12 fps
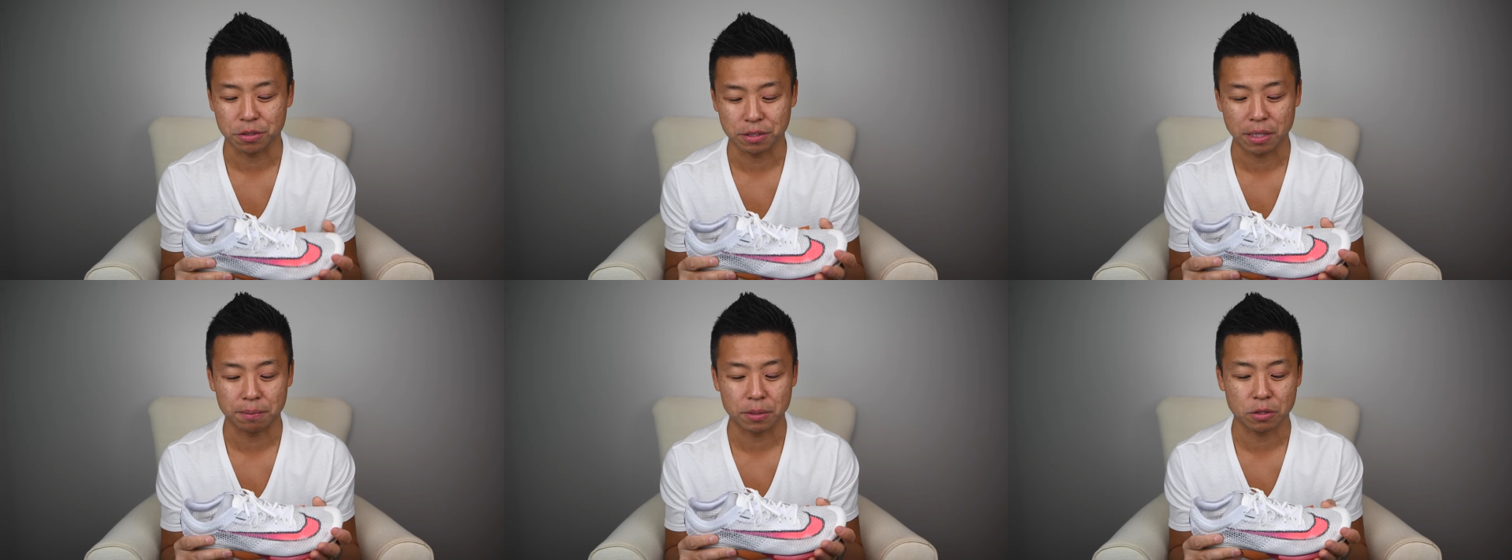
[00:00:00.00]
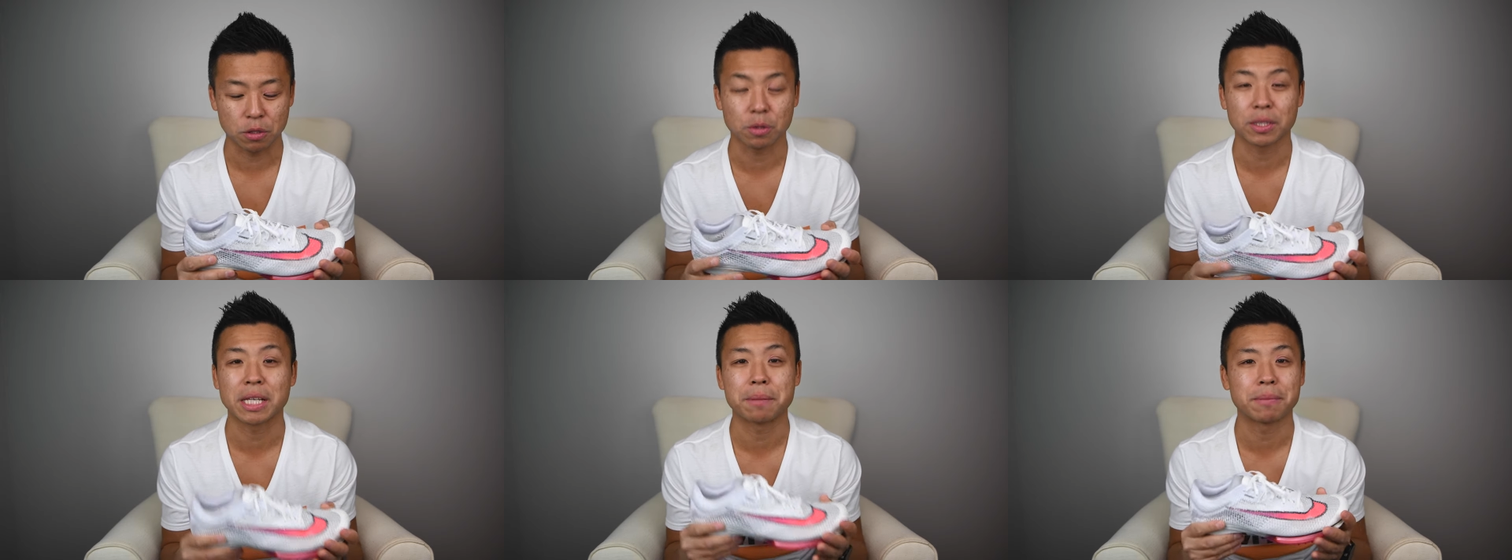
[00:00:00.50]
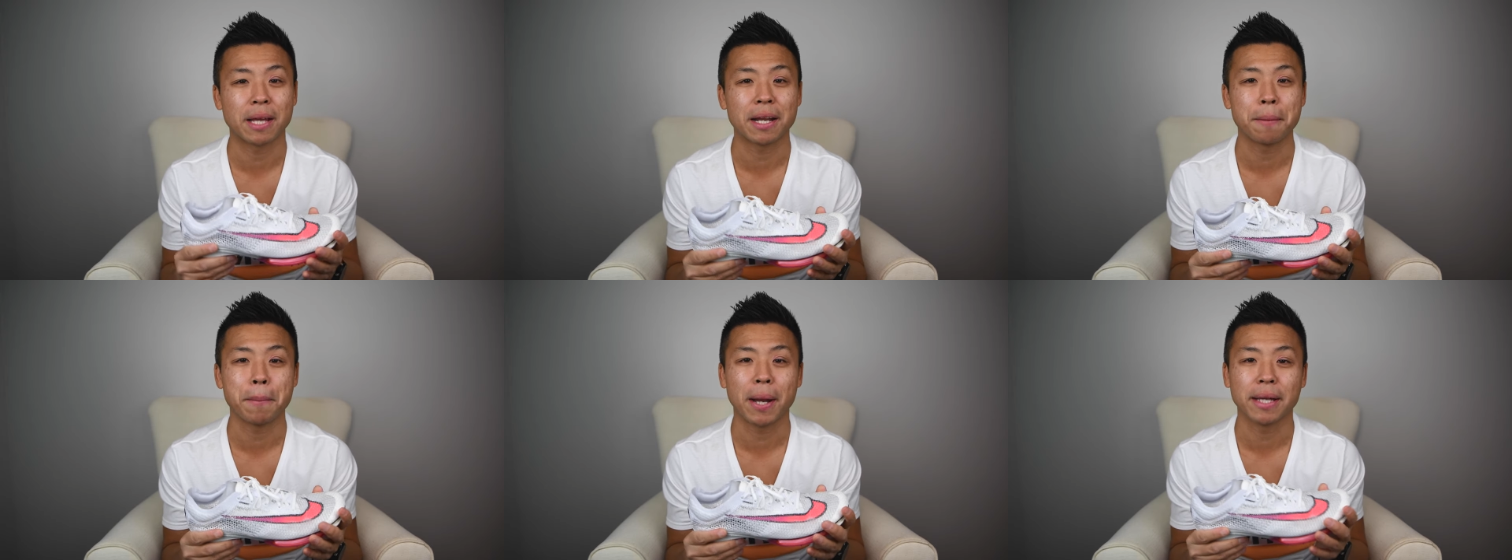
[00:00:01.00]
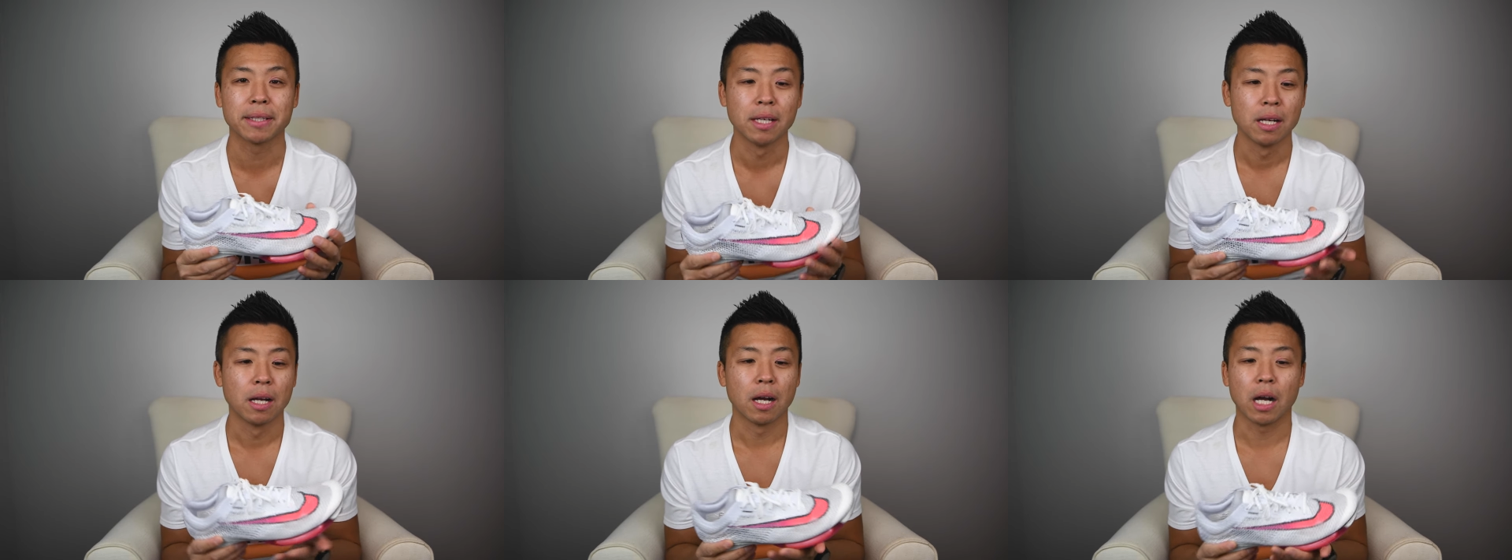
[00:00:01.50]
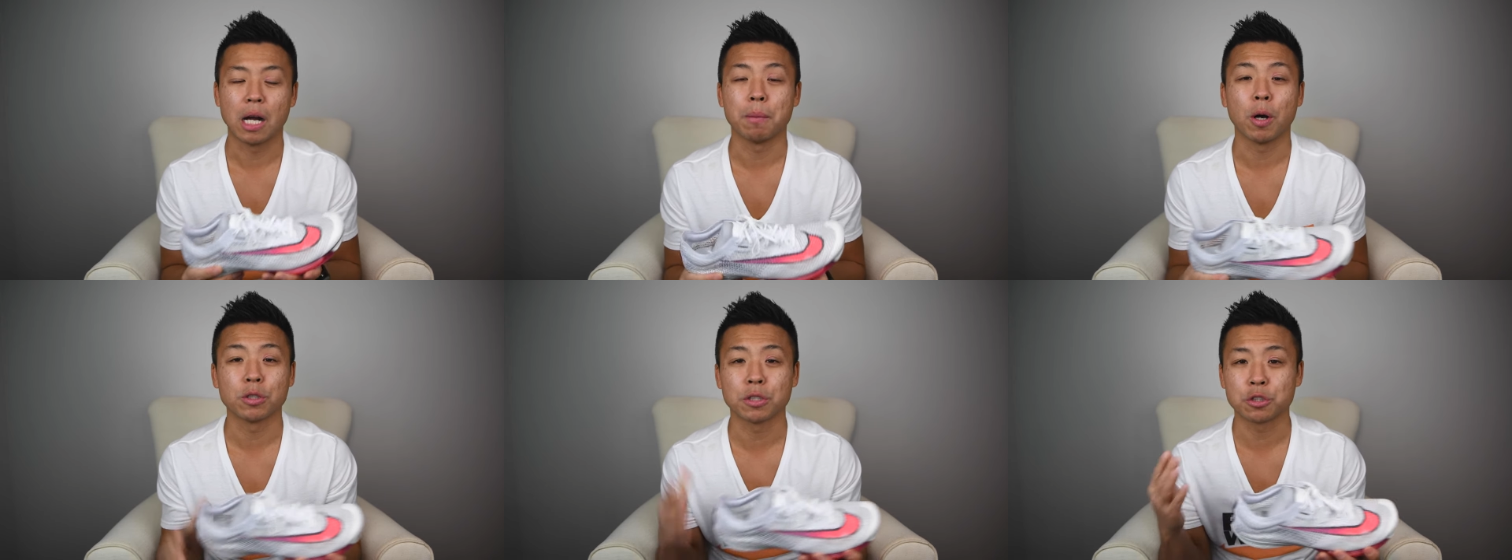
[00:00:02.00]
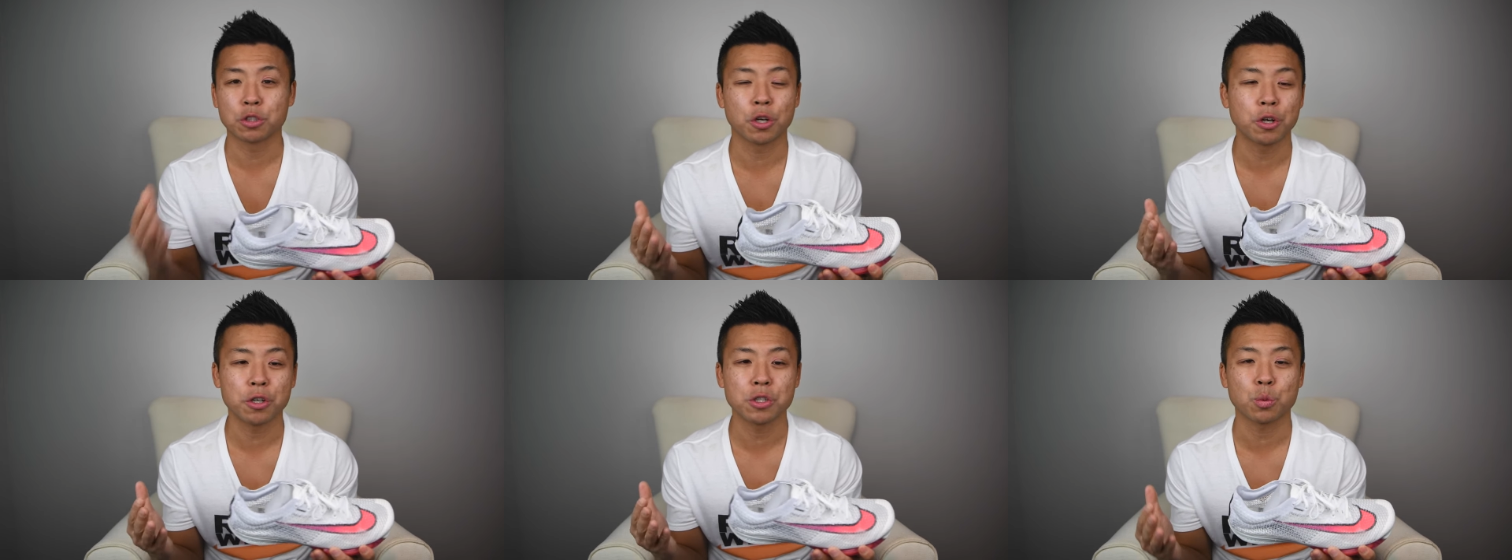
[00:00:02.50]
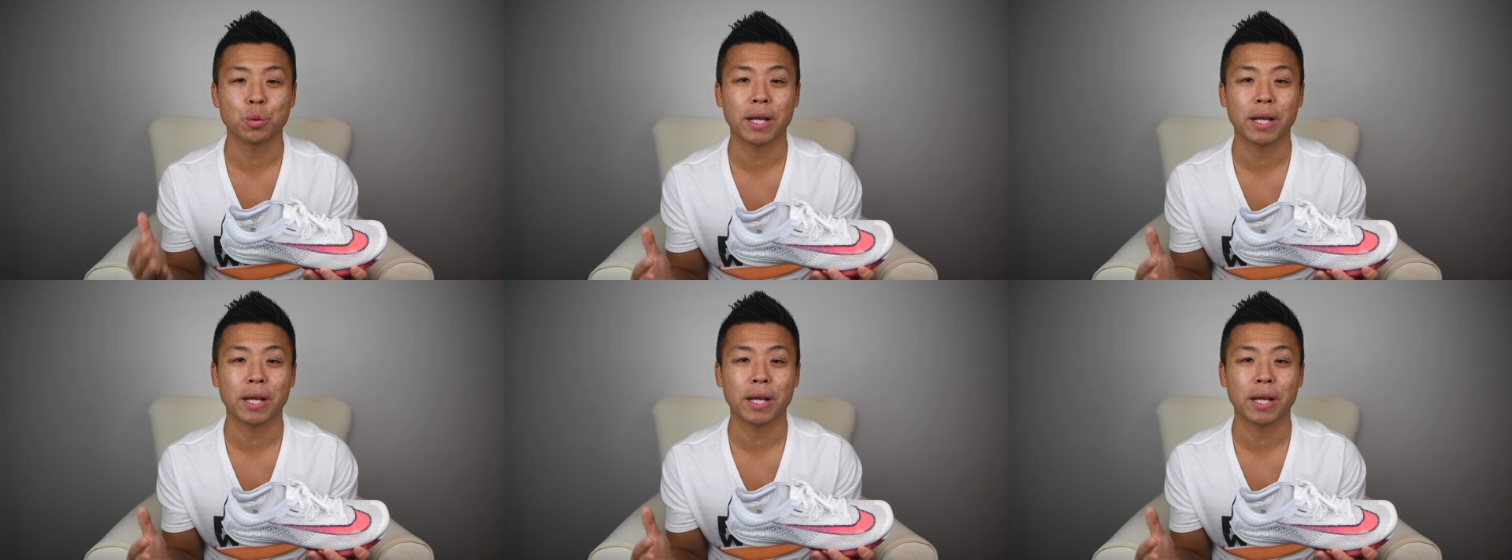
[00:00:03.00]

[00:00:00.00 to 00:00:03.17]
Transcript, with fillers: or something. So keep that in mind. On the turns,